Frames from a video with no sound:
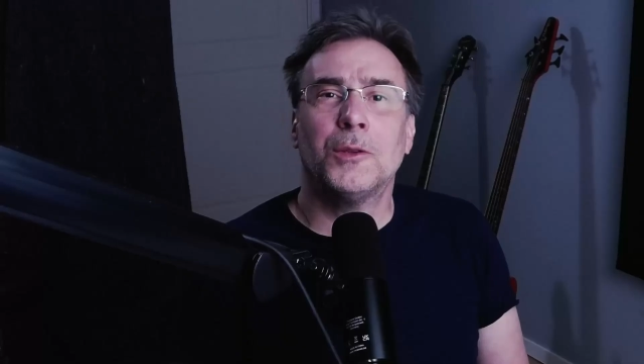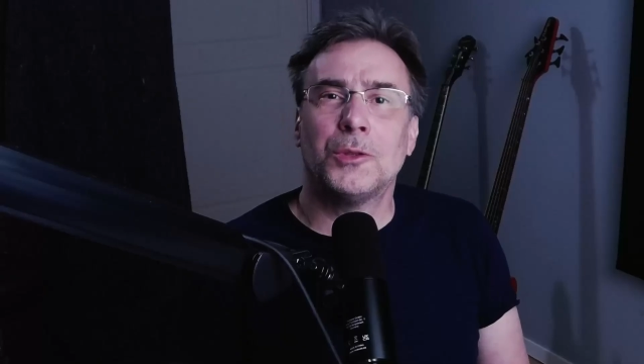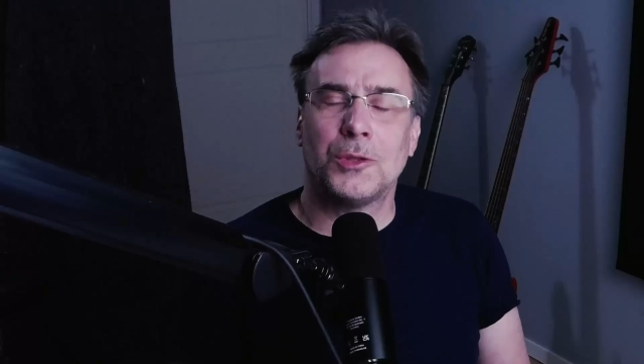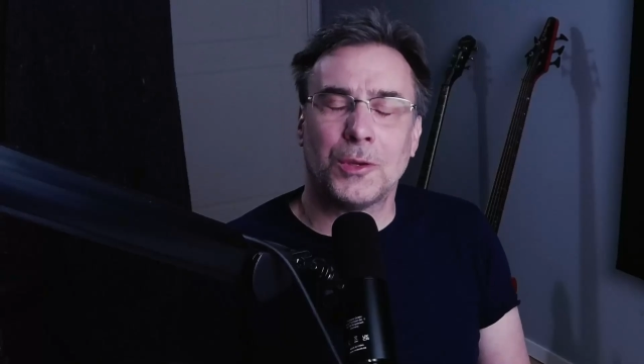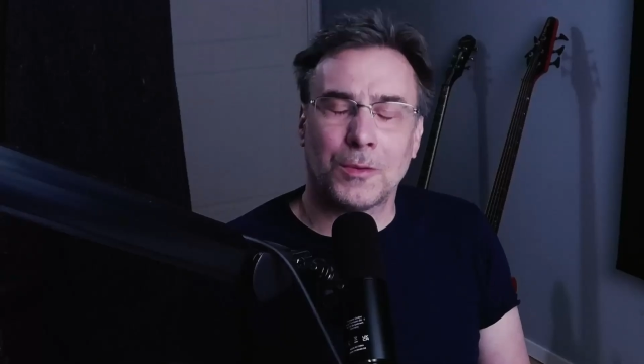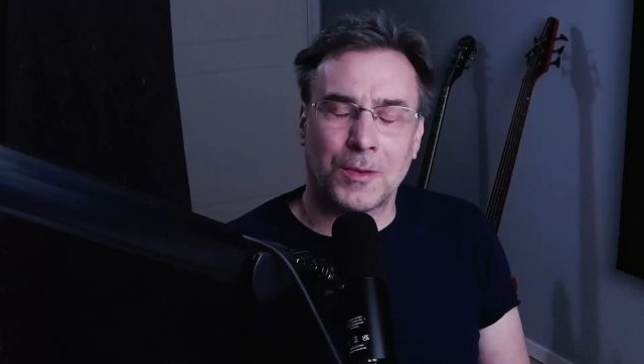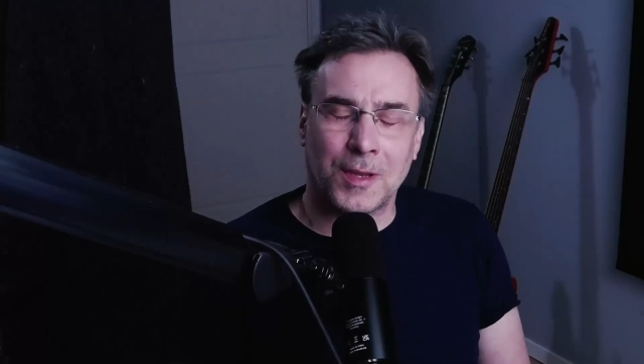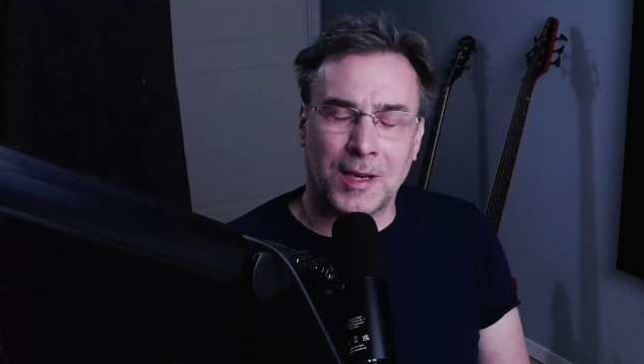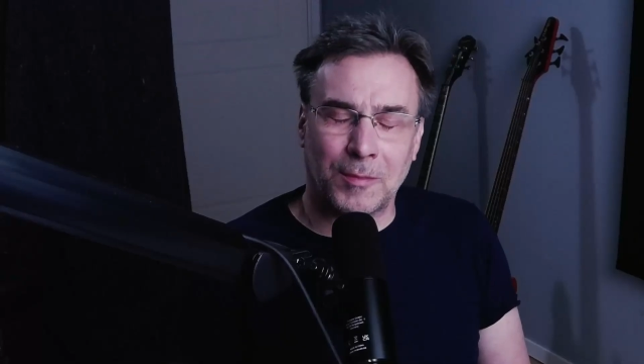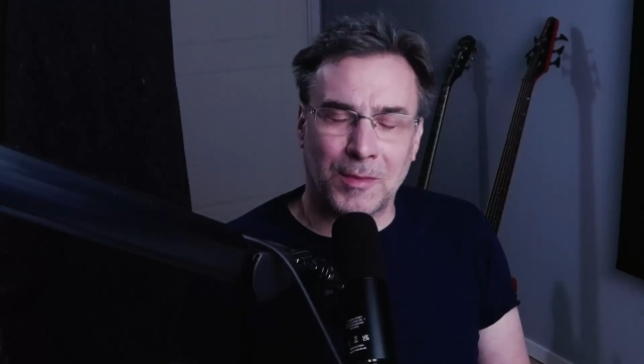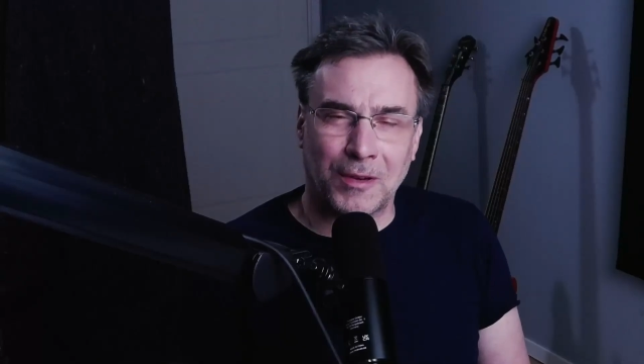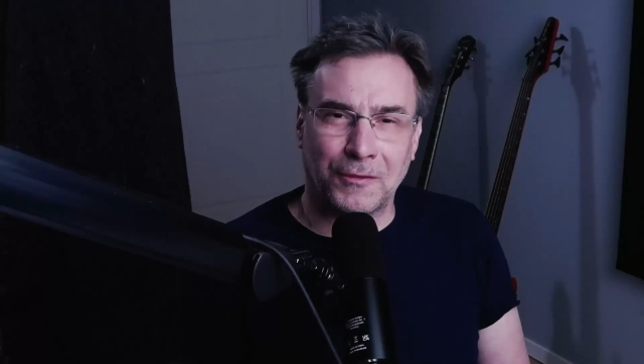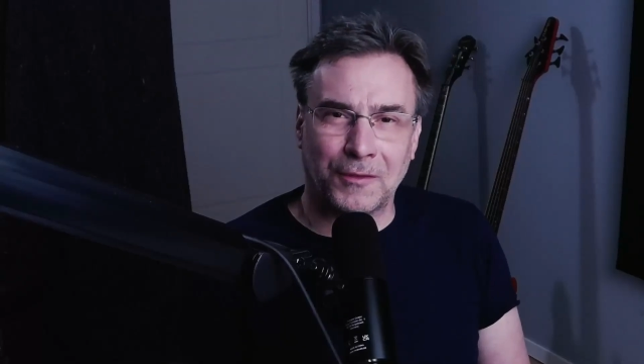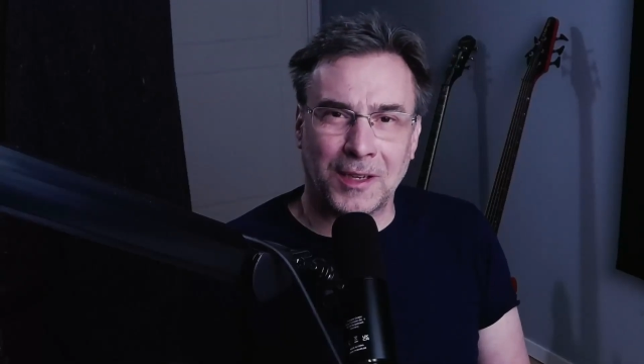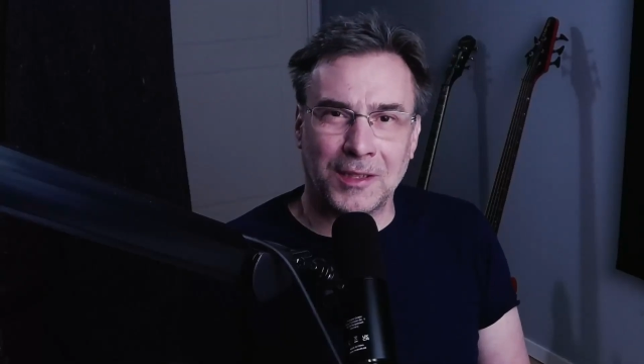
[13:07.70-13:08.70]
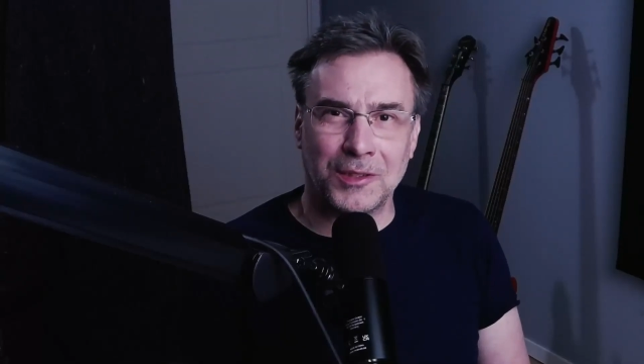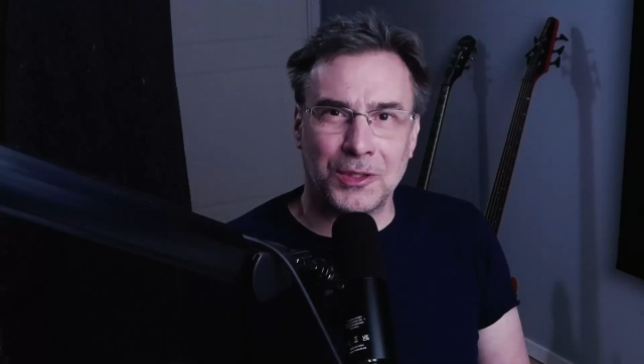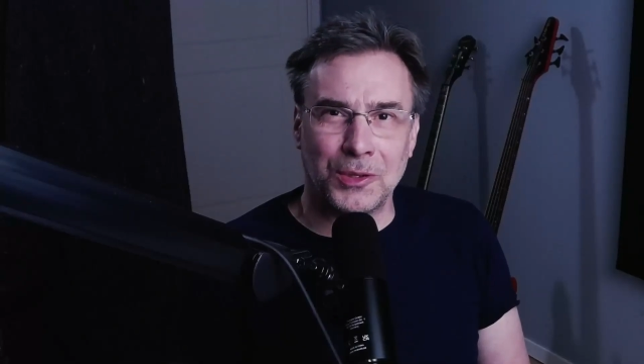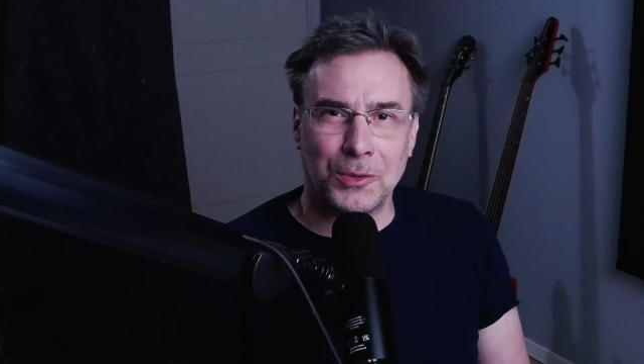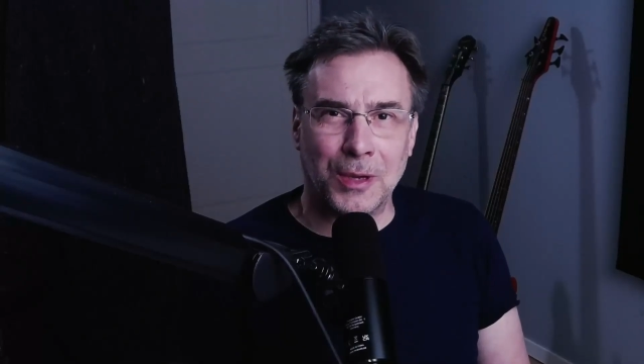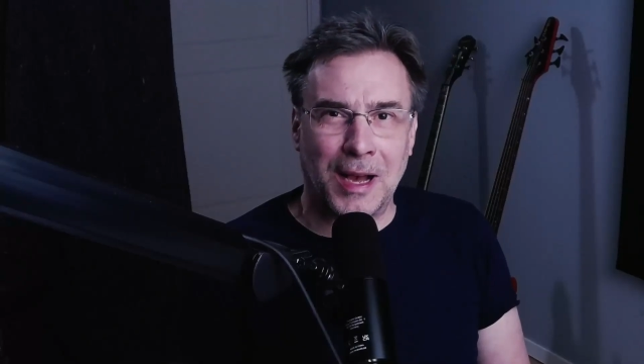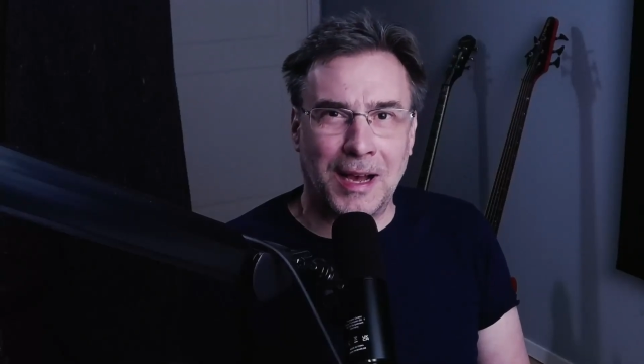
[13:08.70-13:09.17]
So there, my
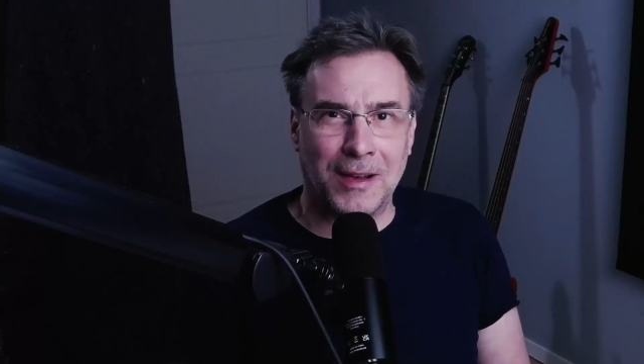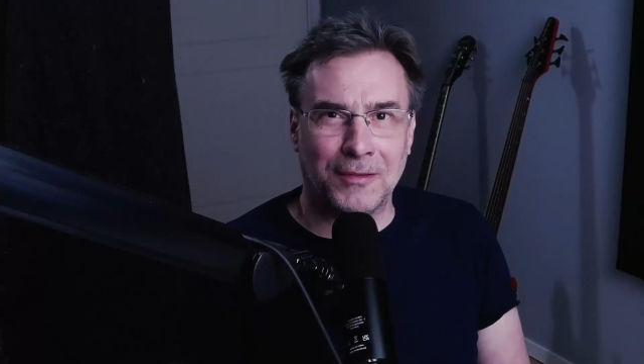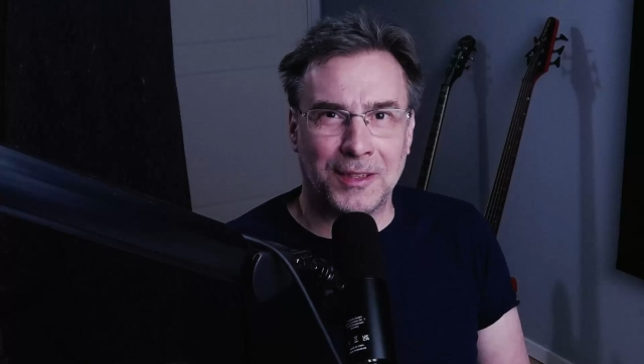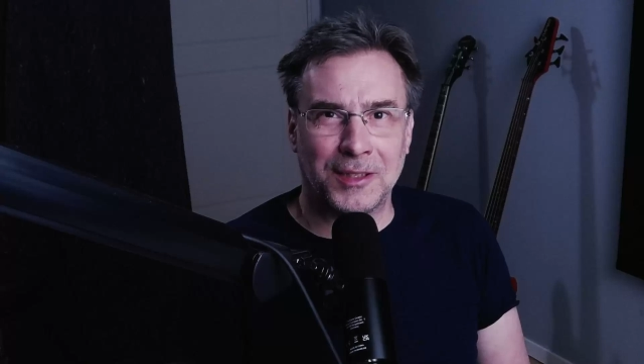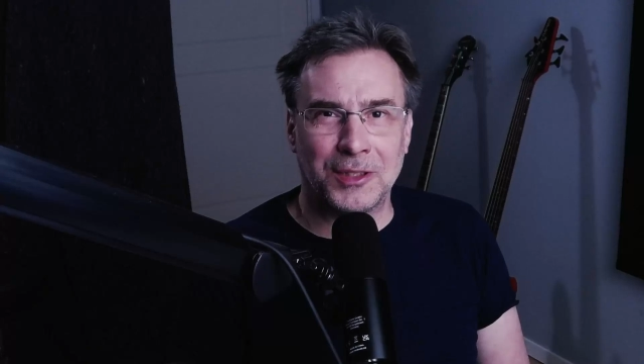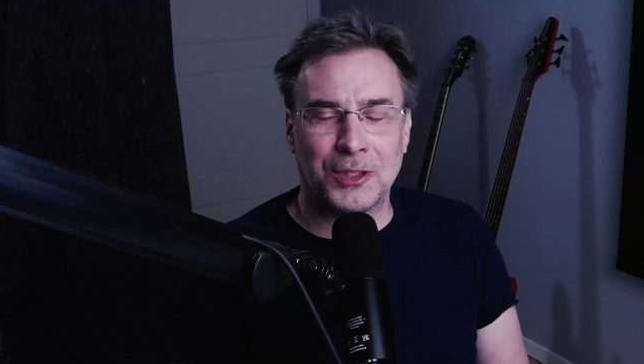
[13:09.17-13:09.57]
friends, you have it.